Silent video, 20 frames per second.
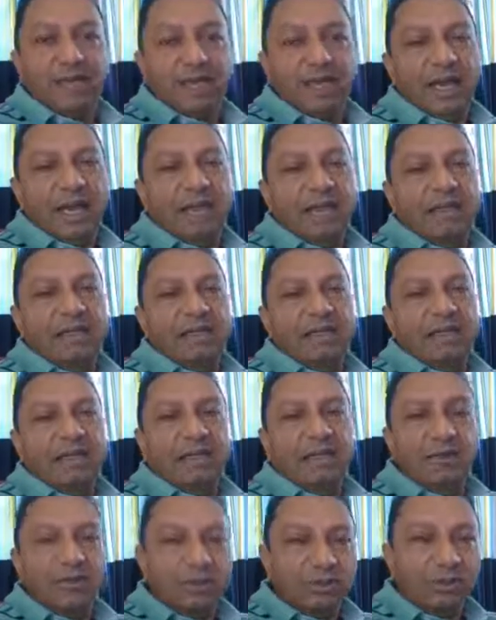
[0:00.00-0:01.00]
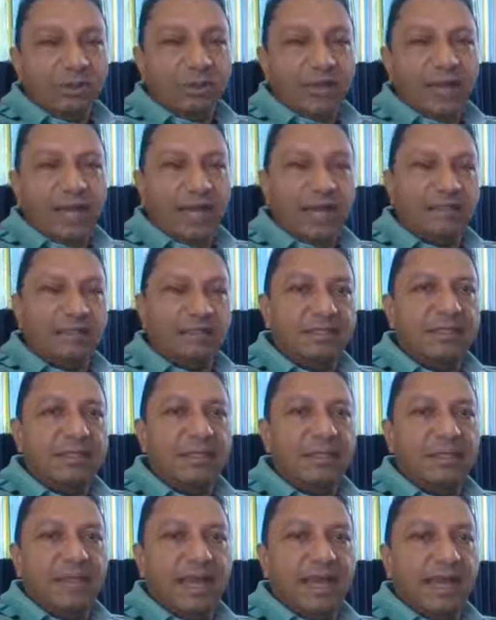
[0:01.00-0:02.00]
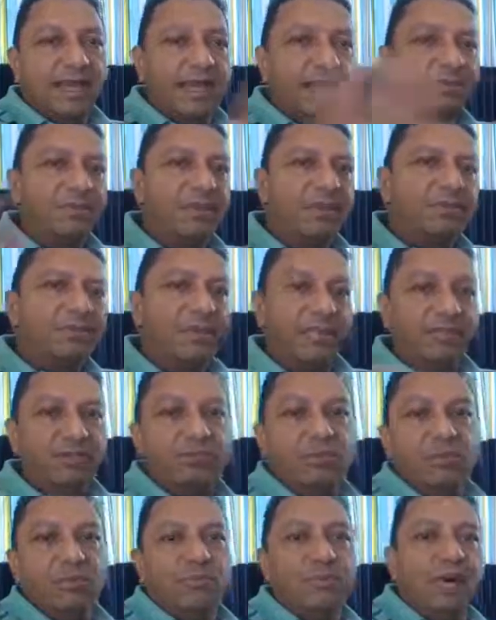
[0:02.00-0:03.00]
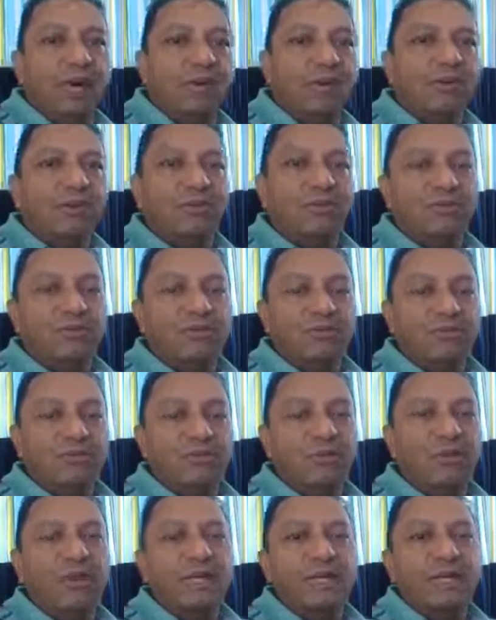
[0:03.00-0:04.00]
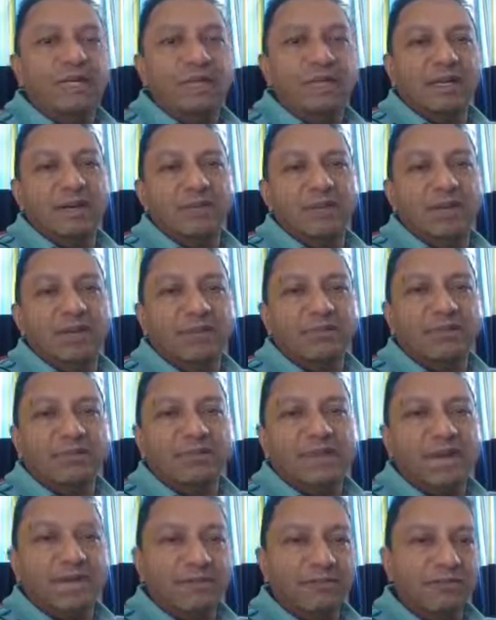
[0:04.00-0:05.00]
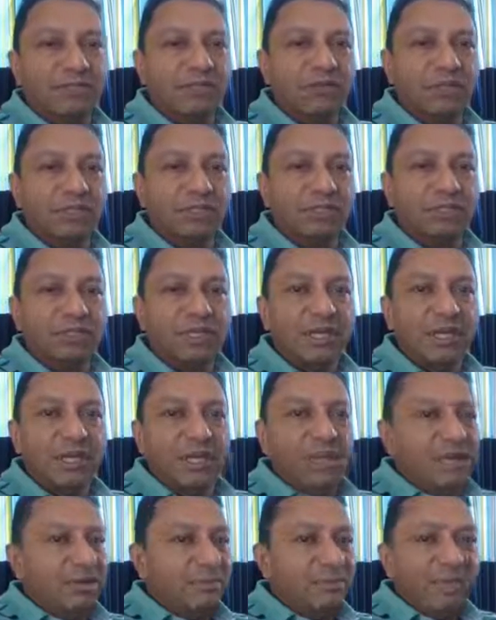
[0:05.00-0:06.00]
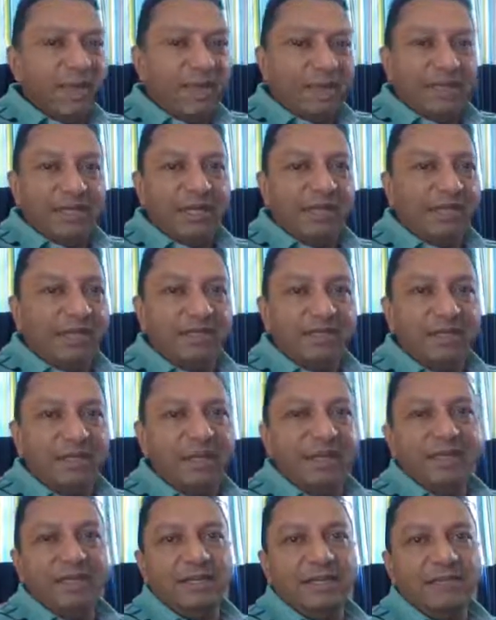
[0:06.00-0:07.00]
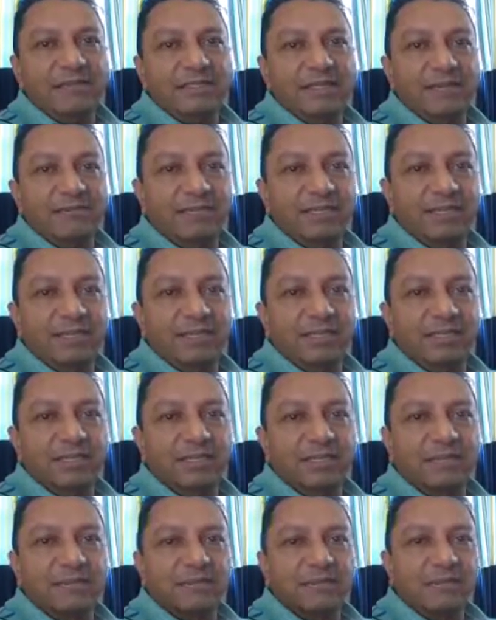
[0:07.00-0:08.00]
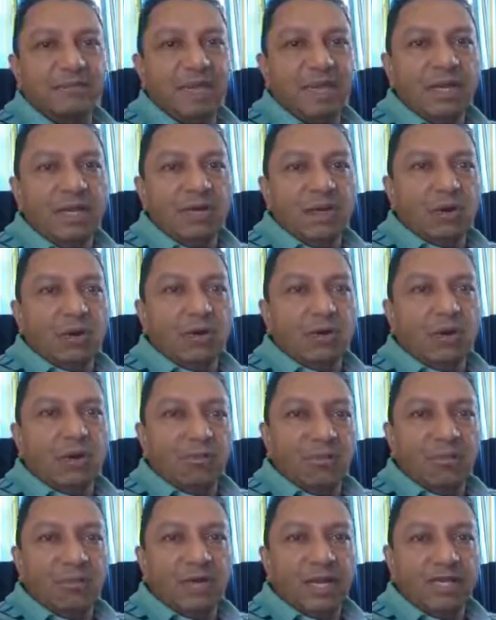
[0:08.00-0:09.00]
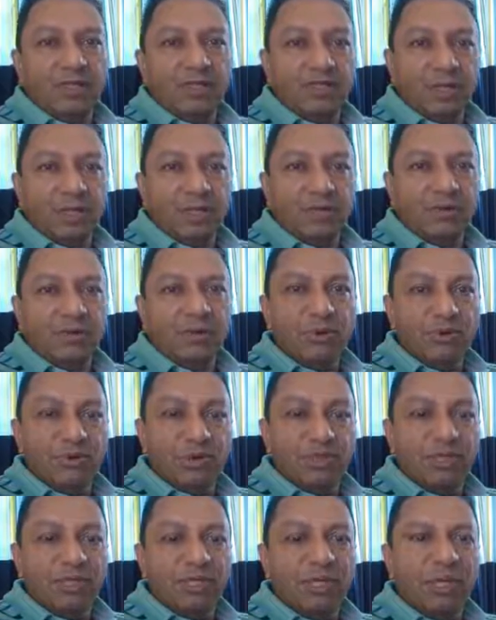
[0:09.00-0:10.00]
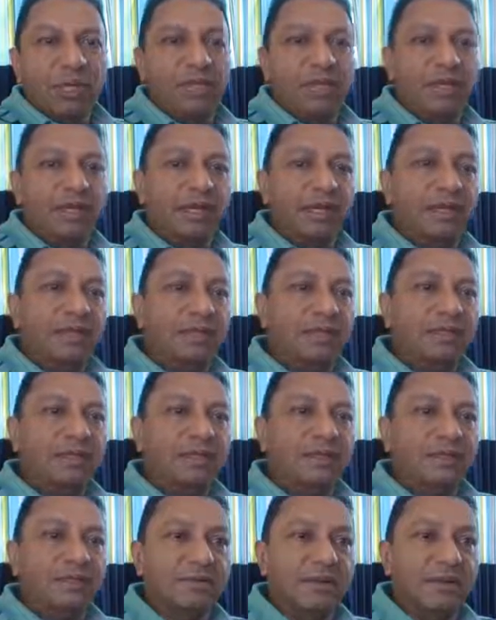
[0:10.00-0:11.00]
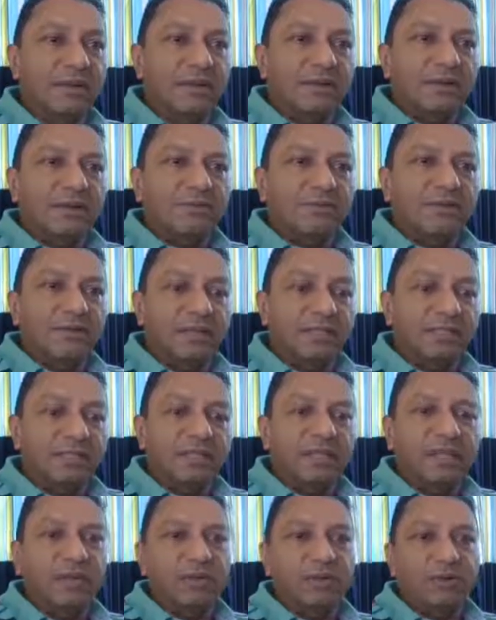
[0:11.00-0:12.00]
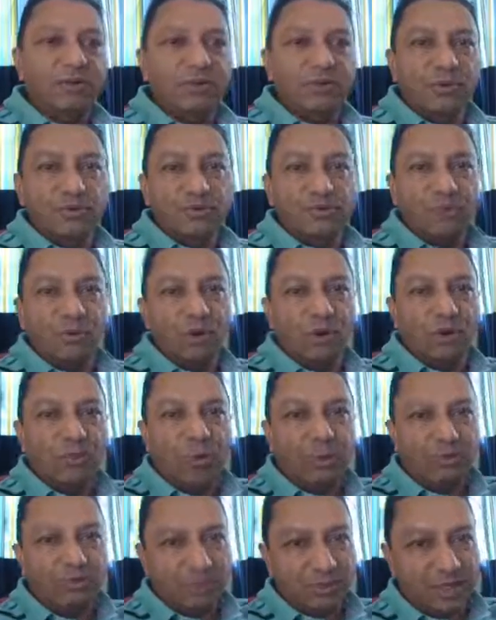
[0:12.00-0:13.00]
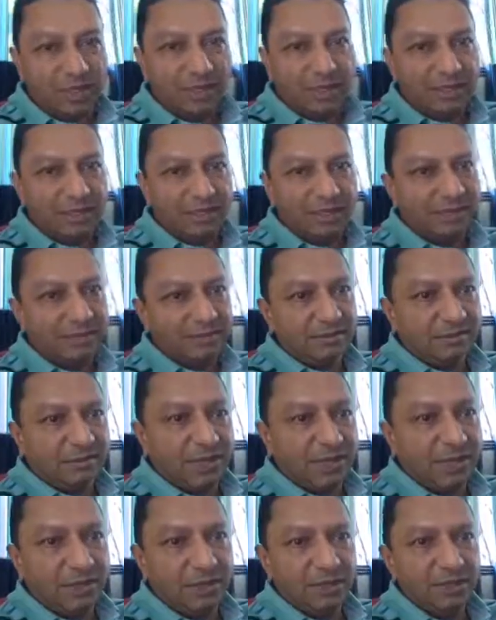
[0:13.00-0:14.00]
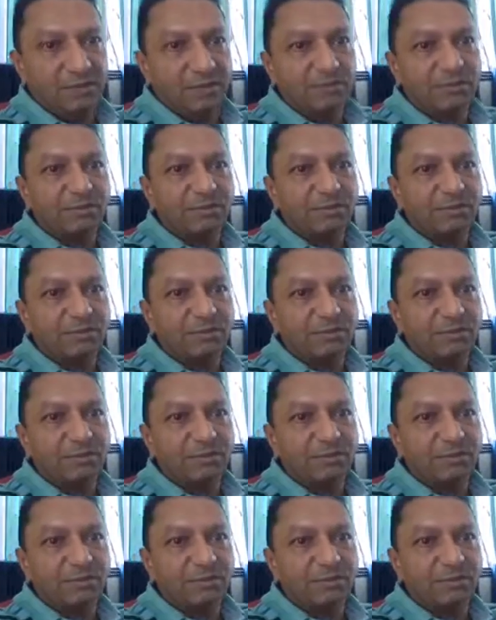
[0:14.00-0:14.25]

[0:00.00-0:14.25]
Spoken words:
and it also has the academic factual part of what a rubber tapper's life was back in 1970s. Hope you'd enjoy the book, and we'll send you more quips later. Thank you.